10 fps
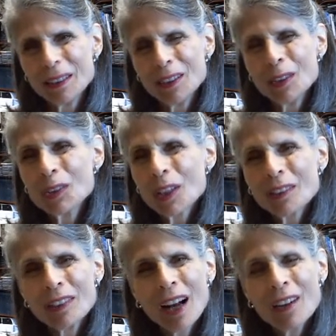You shall
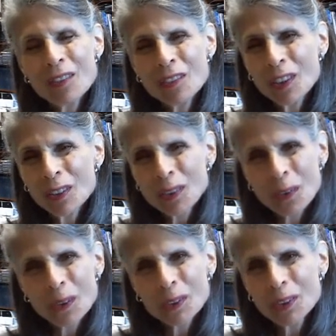love the
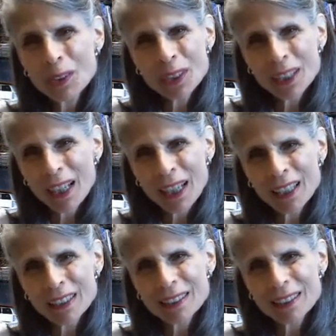Lord your God.